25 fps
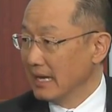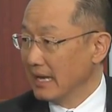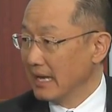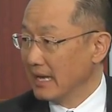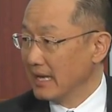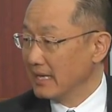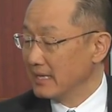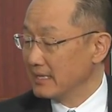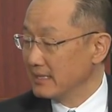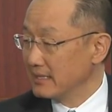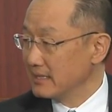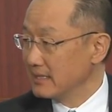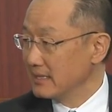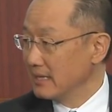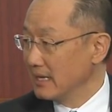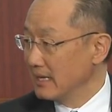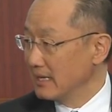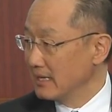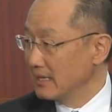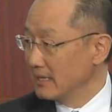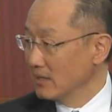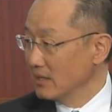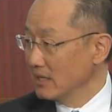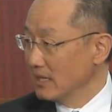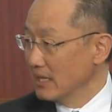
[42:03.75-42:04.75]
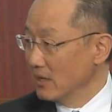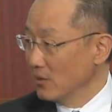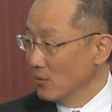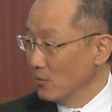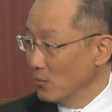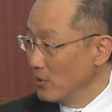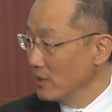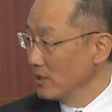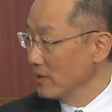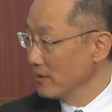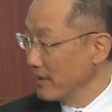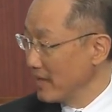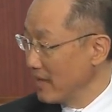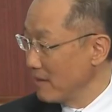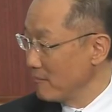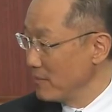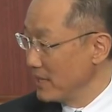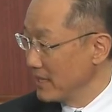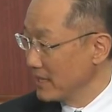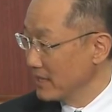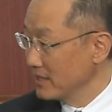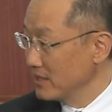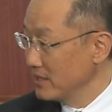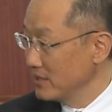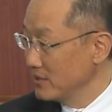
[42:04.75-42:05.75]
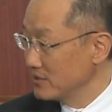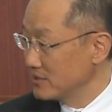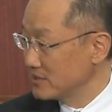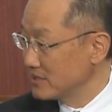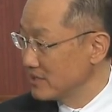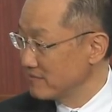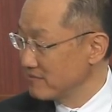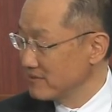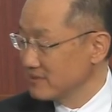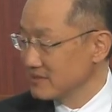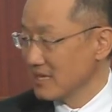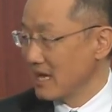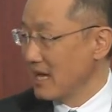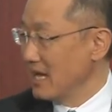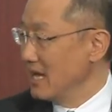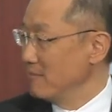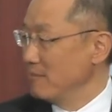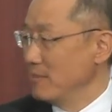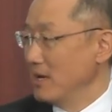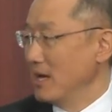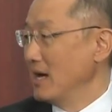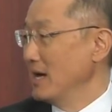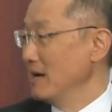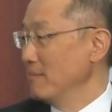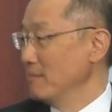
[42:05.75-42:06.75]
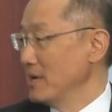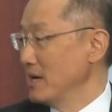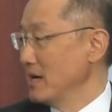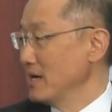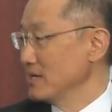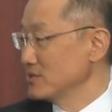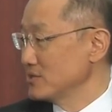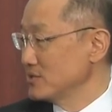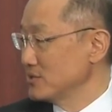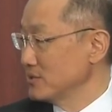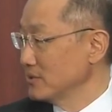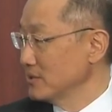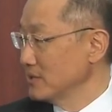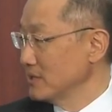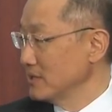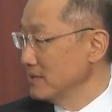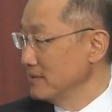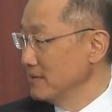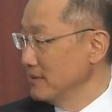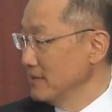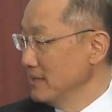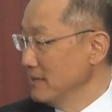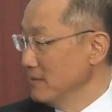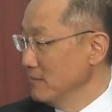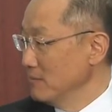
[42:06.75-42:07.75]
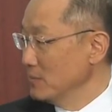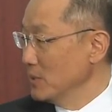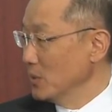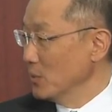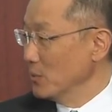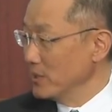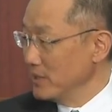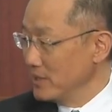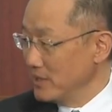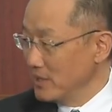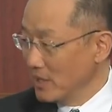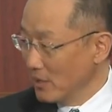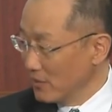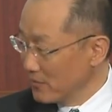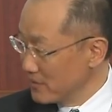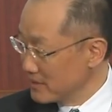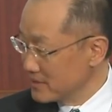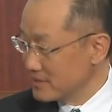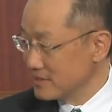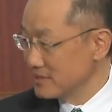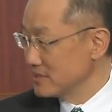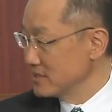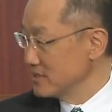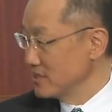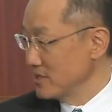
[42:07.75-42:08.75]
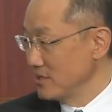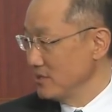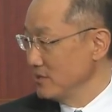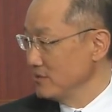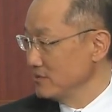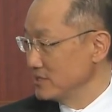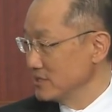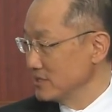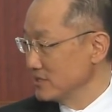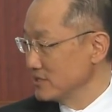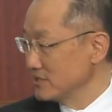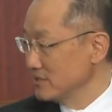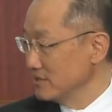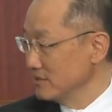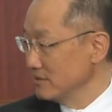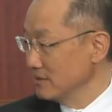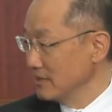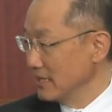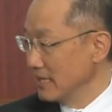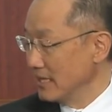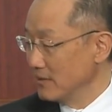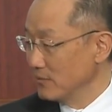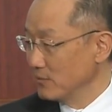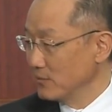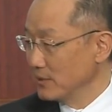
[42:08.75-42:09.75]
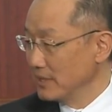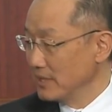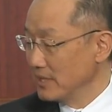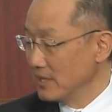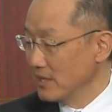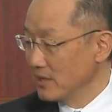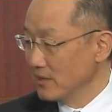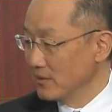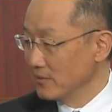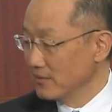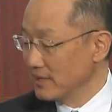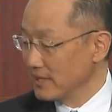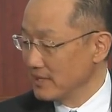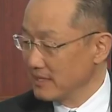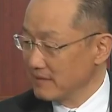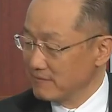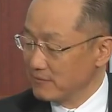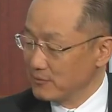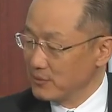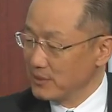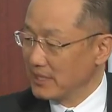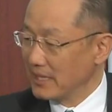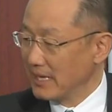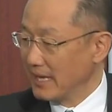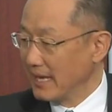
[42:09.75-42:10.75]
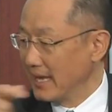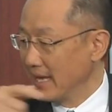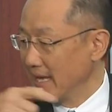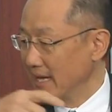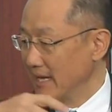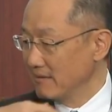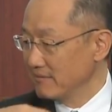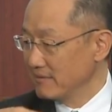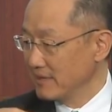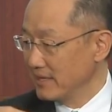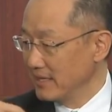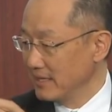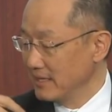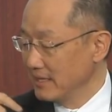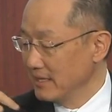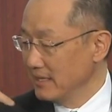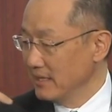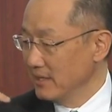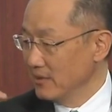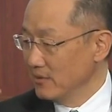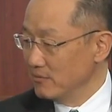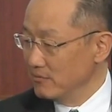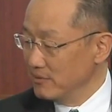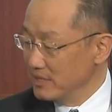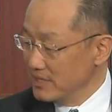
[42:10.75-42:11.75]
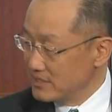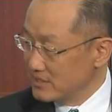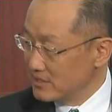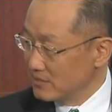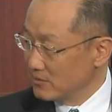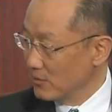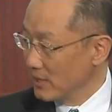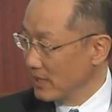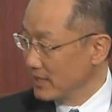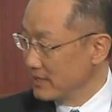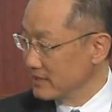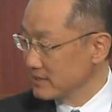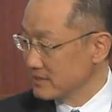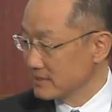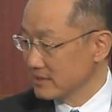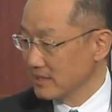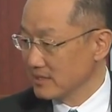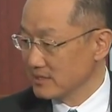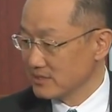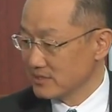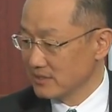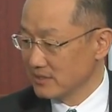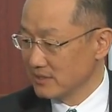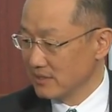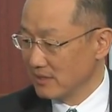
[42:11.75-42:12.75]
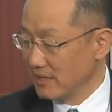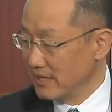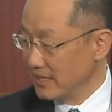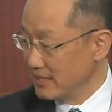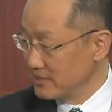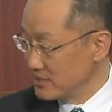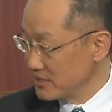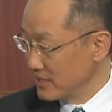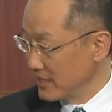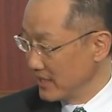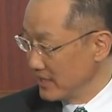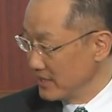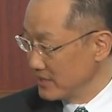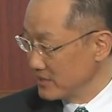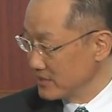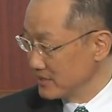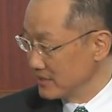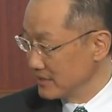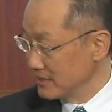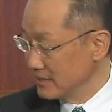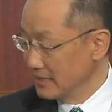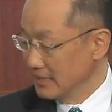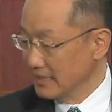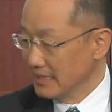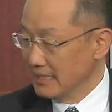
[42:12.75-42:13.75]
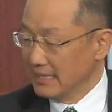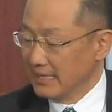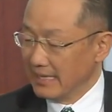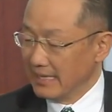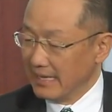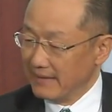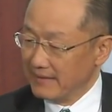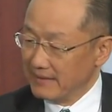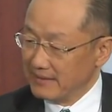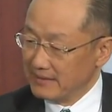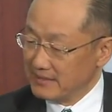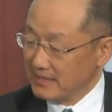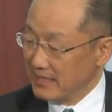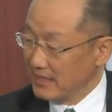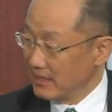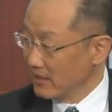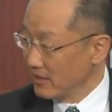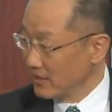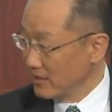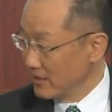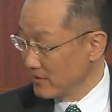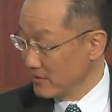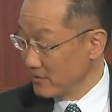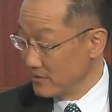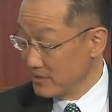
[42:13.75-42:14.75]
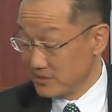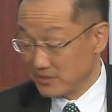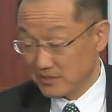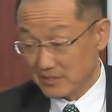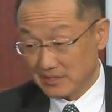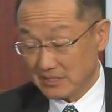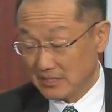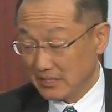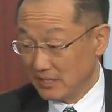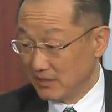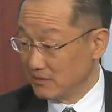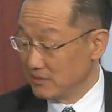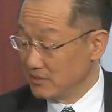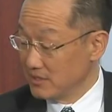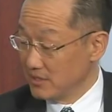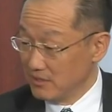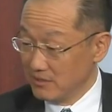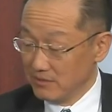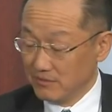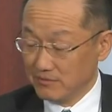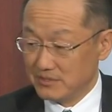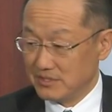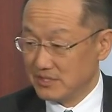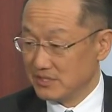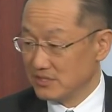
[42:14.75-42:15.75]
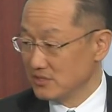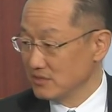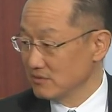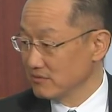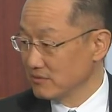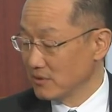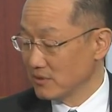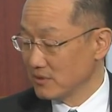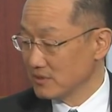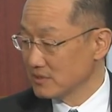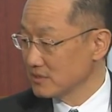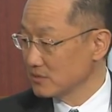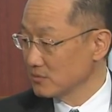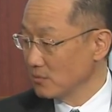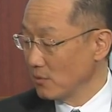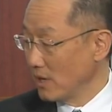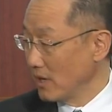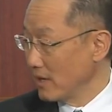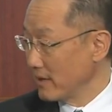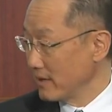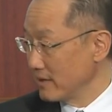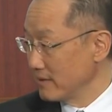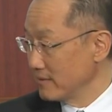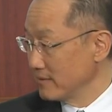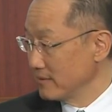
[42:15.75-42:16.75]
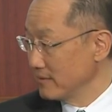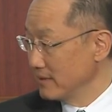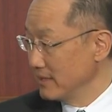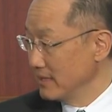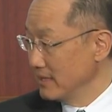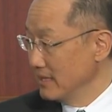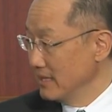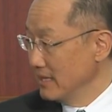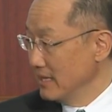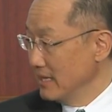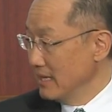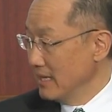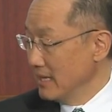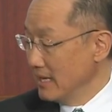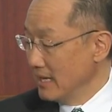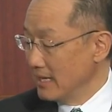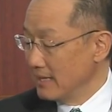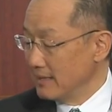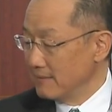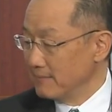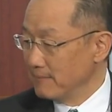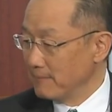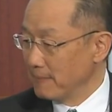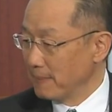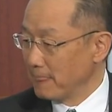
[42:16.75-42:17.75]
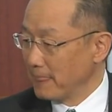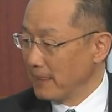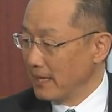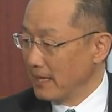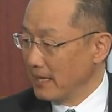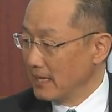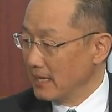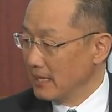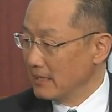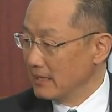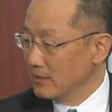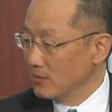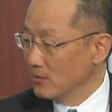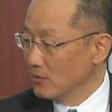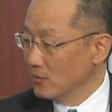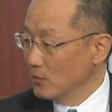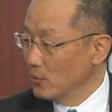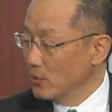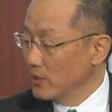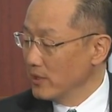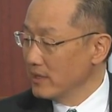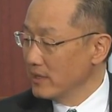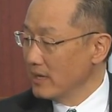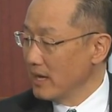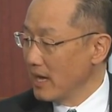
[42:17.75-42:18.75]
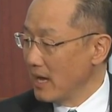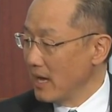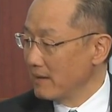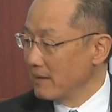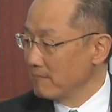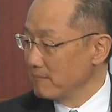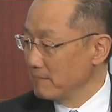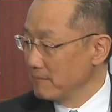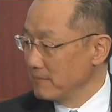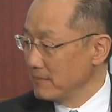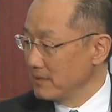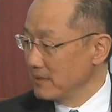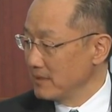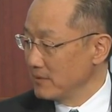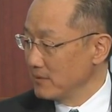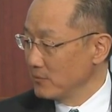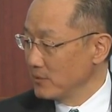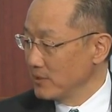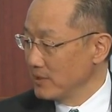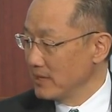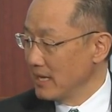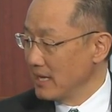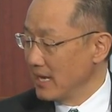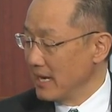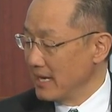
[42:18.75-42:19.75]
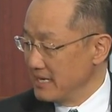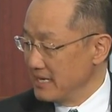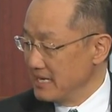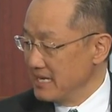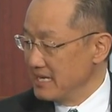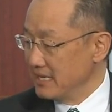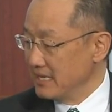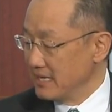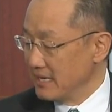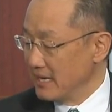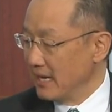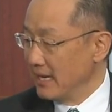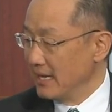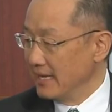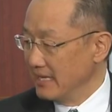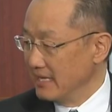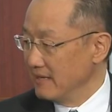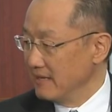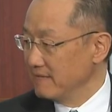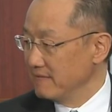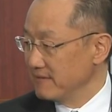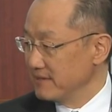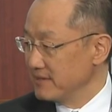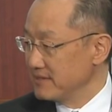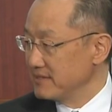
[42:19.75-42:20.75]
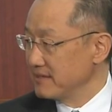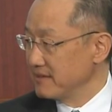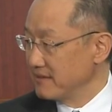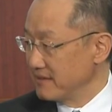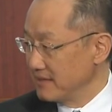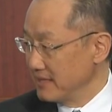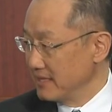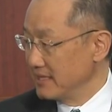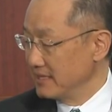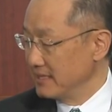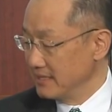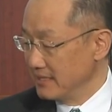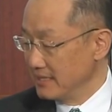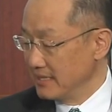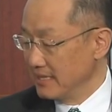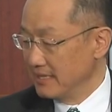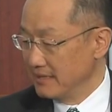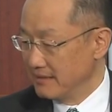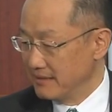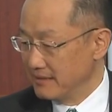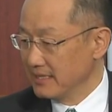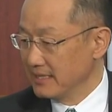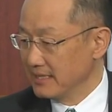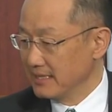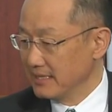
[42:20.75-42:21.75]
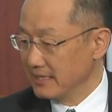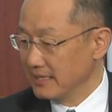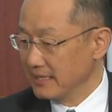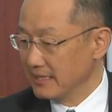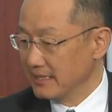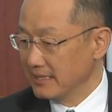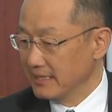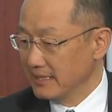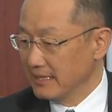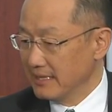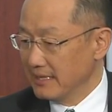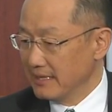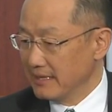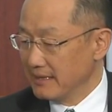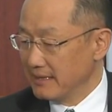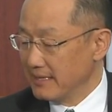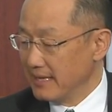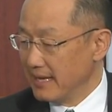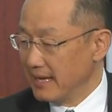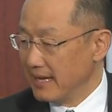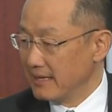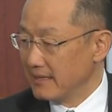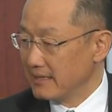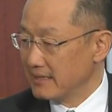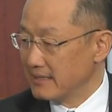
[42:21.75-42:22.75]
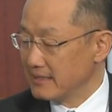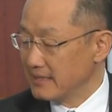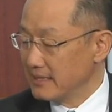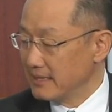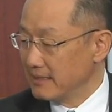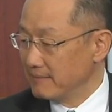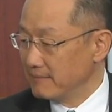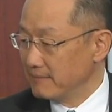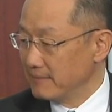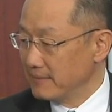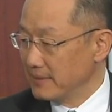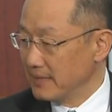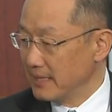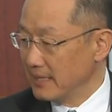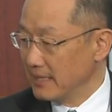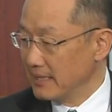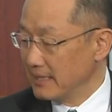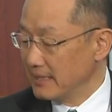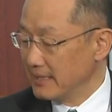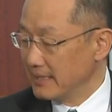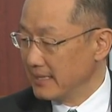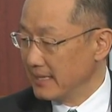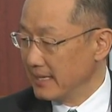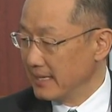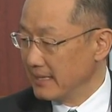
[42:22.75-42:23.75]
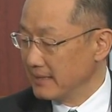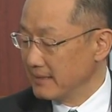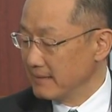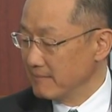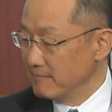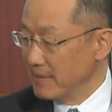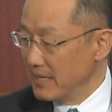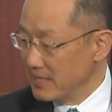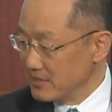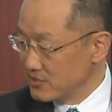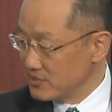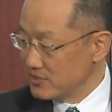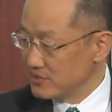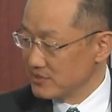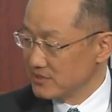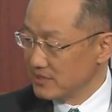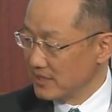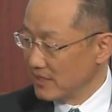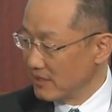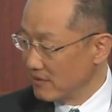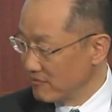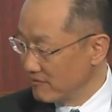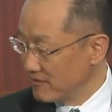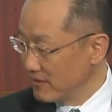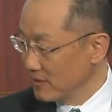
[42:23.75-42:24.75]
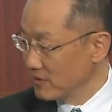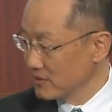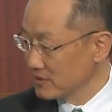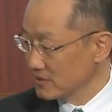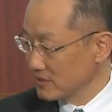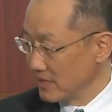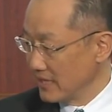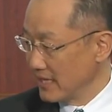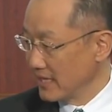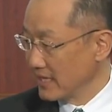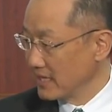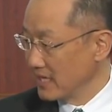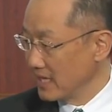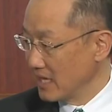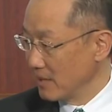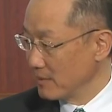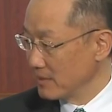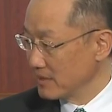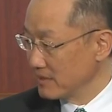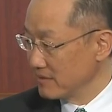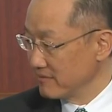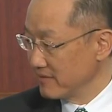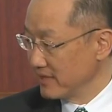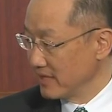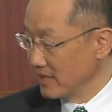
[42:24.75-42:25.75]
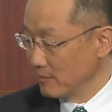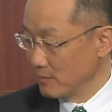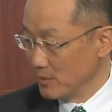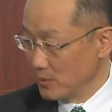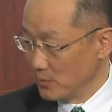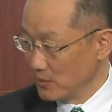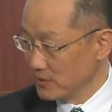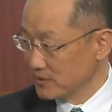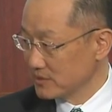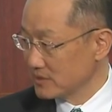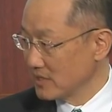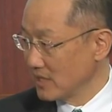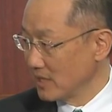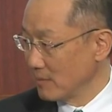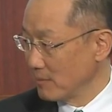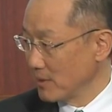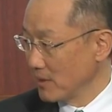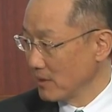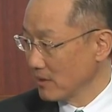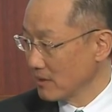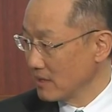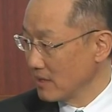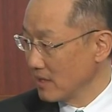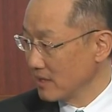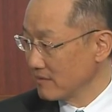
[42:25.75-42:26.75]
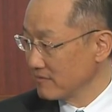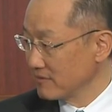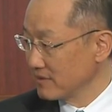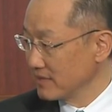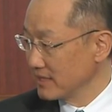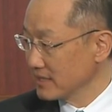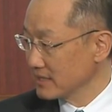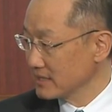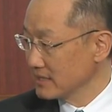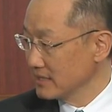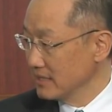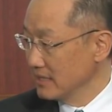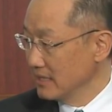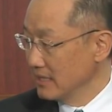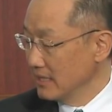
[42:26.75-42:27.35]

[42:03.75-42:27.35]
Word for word: And uh, will that make a huge difference? I'm, I'm not sure, but we know this is a huge issue, and we know that if we can have a region-wide discussion on education, and then take on other issues, another huge issue, of course, is water, right? Um, uh, we're not, we're not naive into th in, in thinking that, um, uh, that measures that are focused on economic development will stop all conflict.